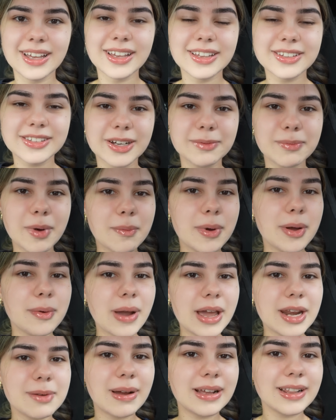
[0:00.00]
So I'm on my
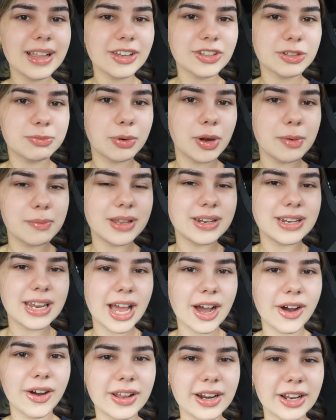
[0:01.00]
way to my lash appointment
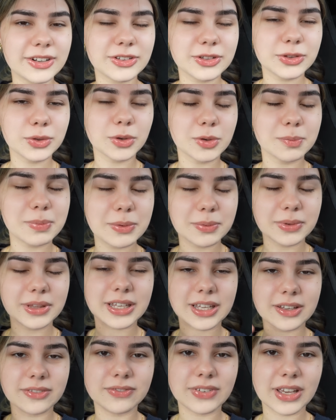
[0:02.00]
now and I just thought it'd be
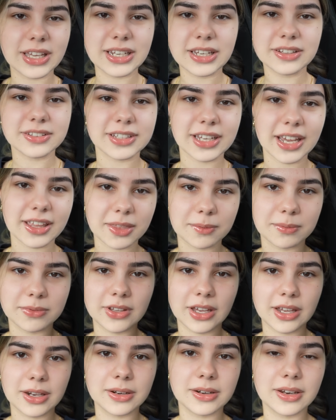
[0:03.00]
really convenient to get them
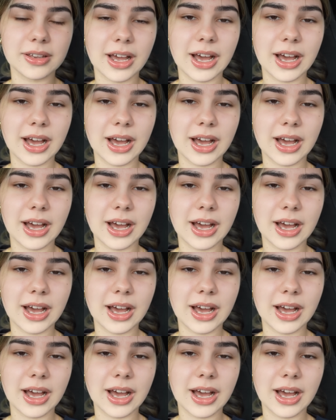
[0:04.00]
done,